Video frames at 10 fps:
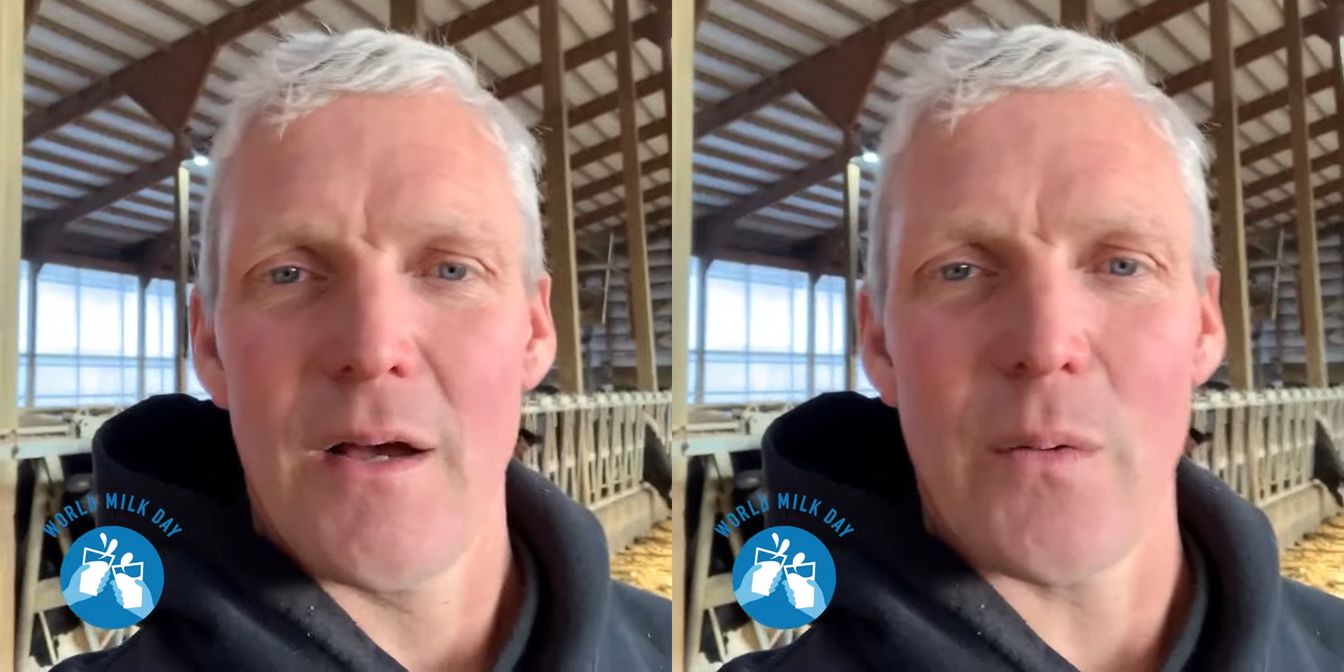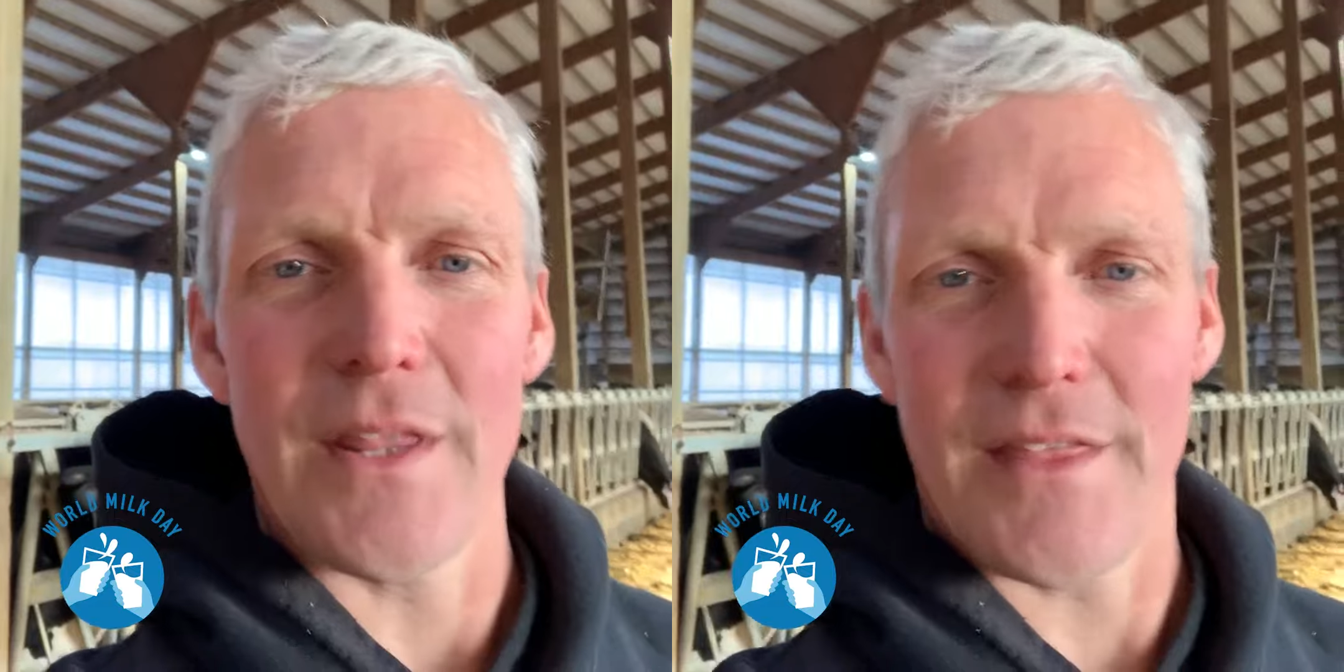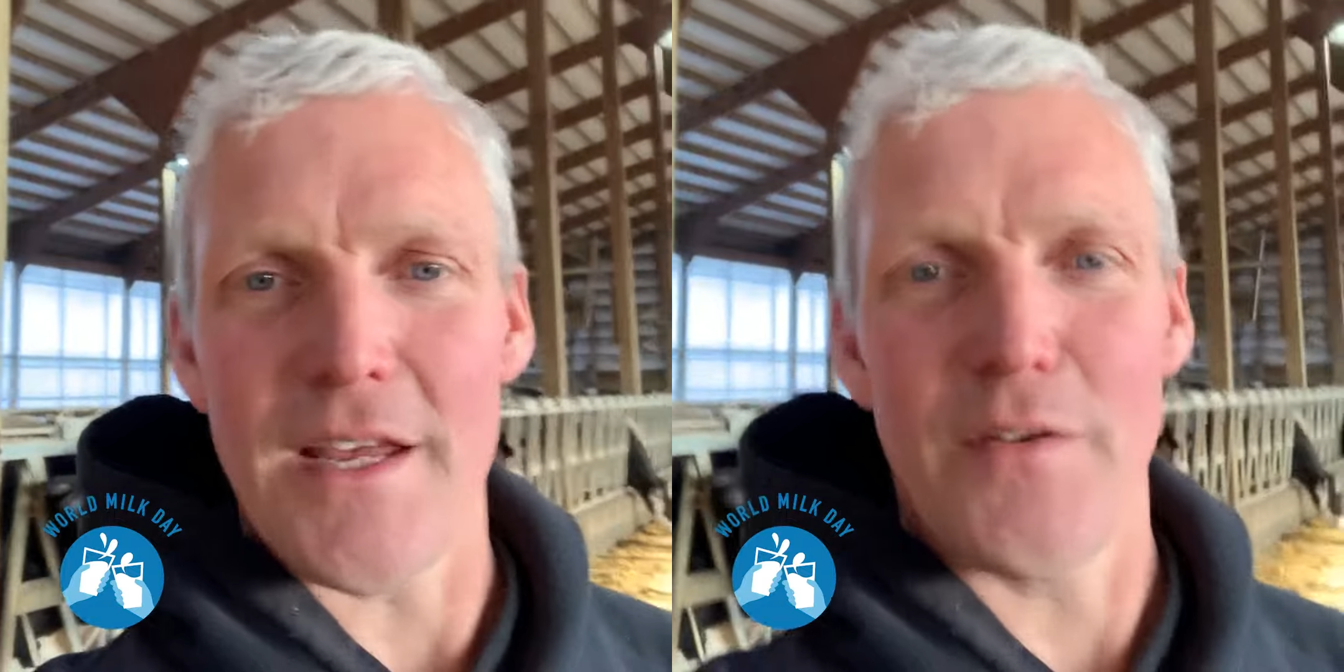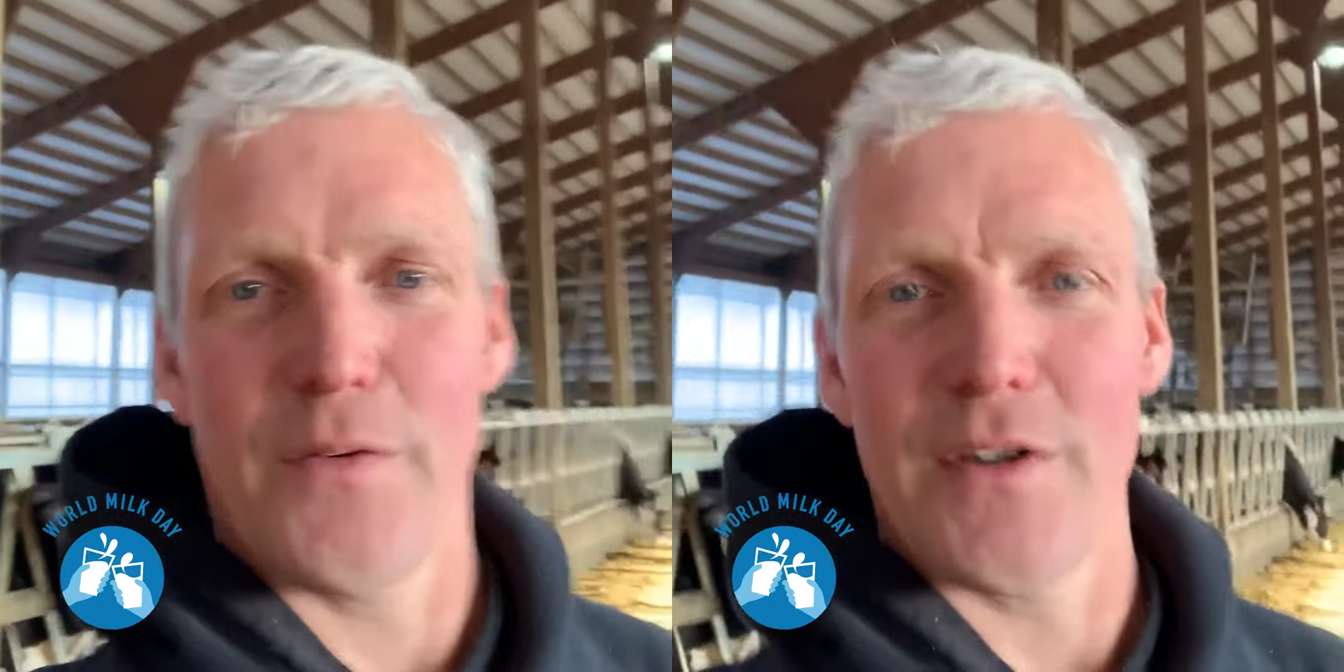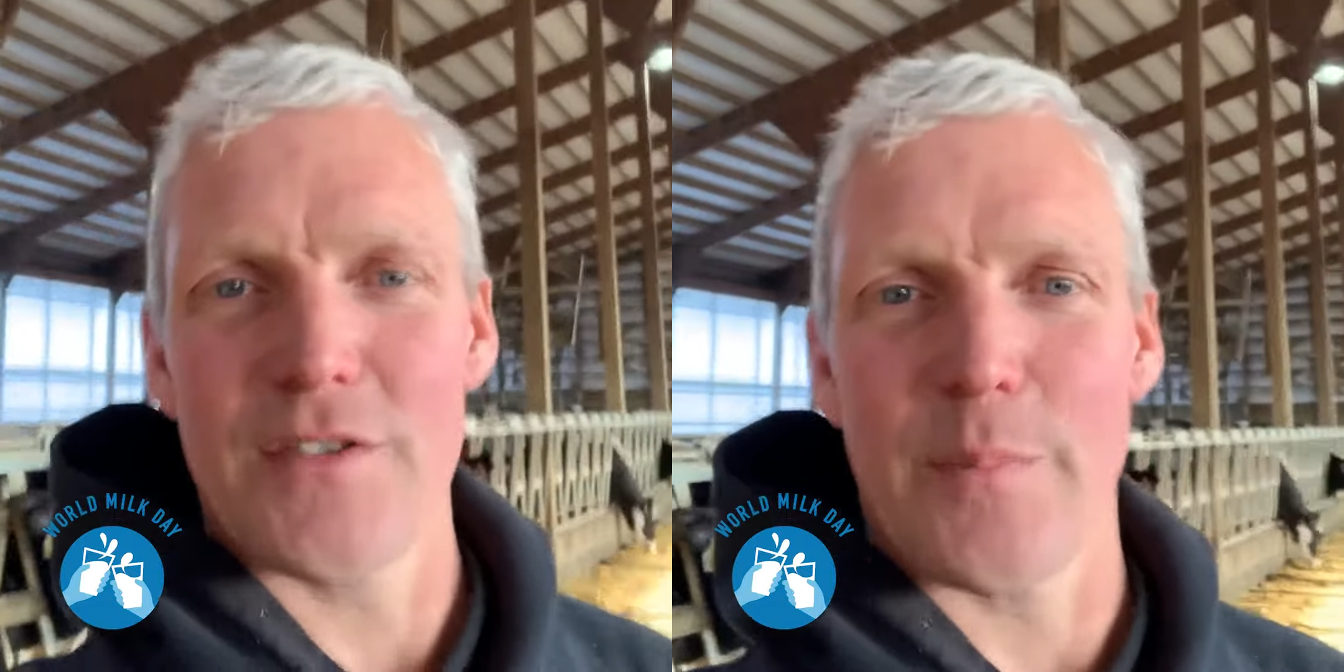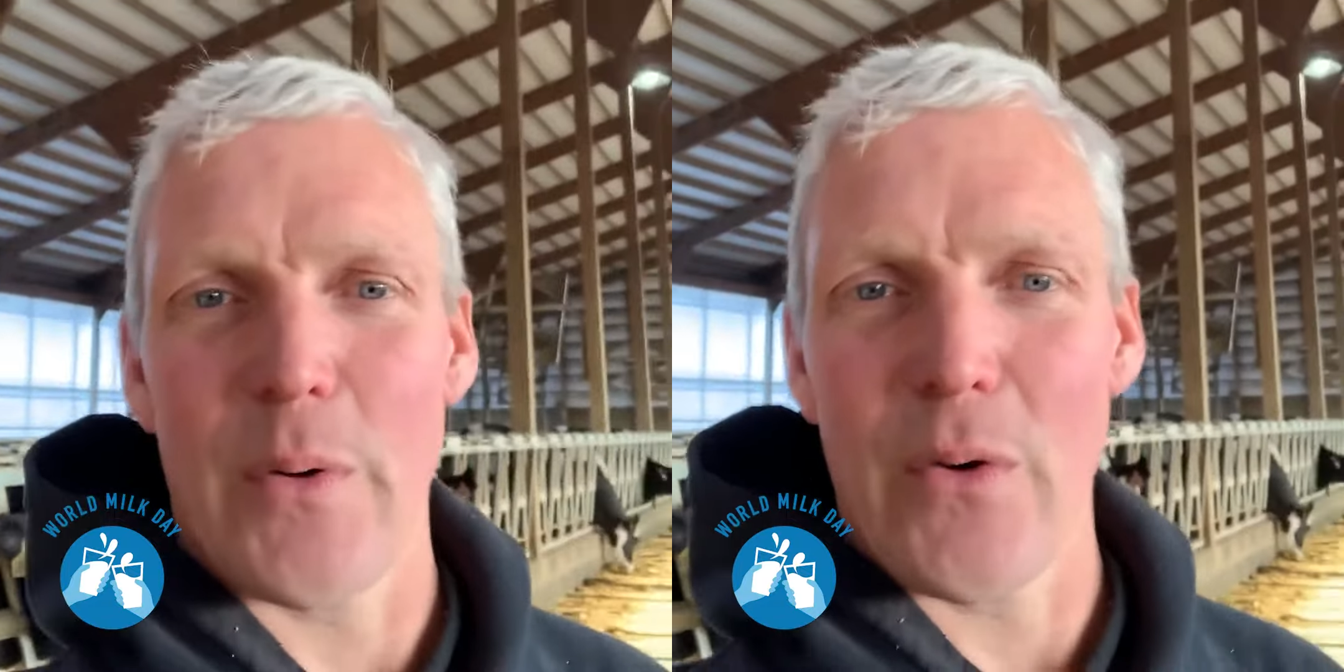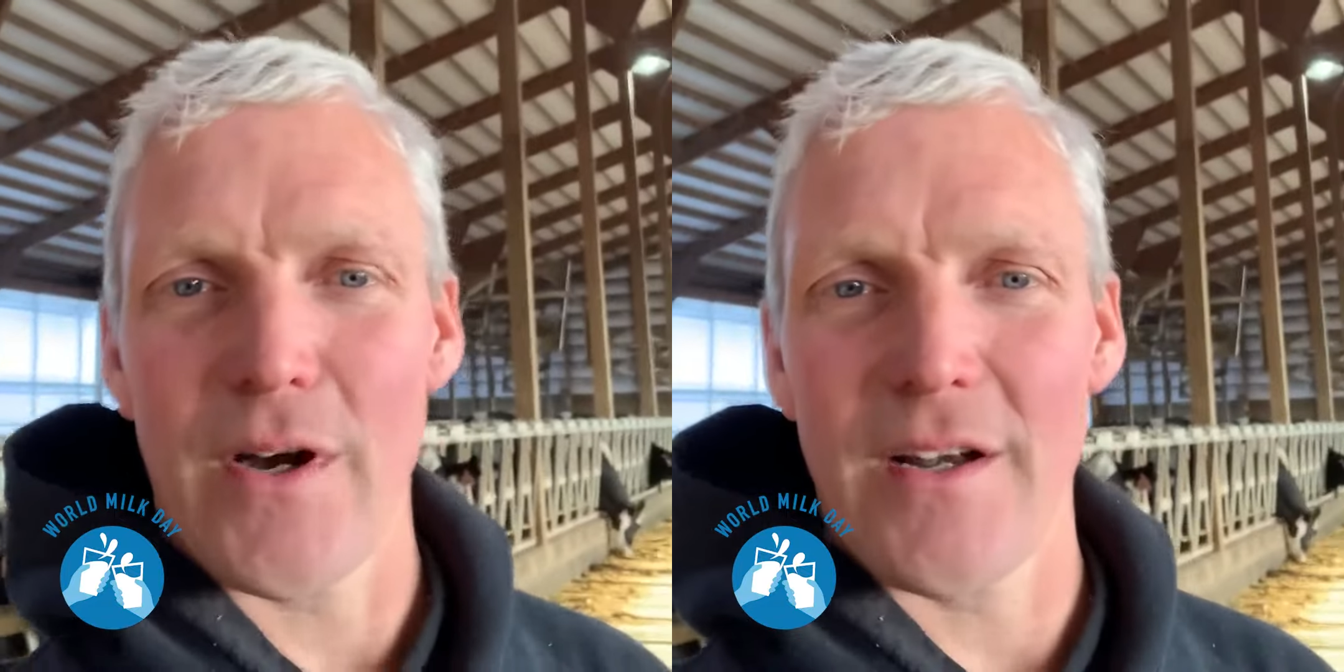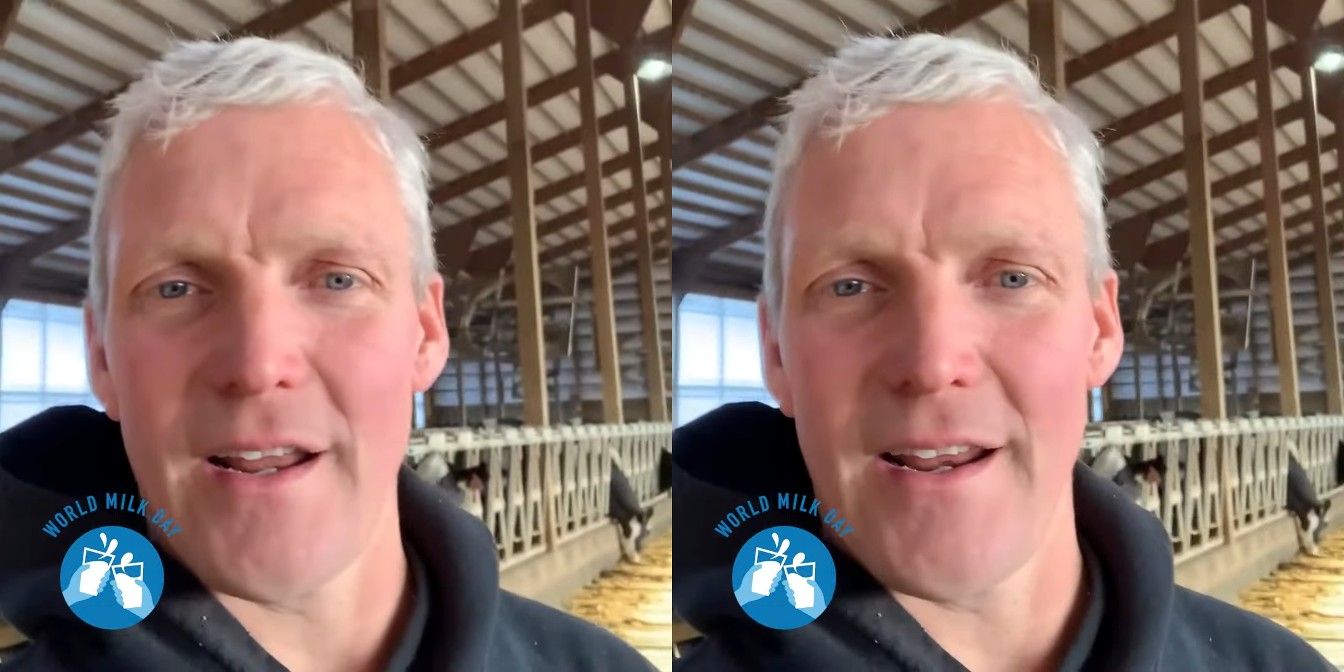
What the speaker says: we thank you for your support,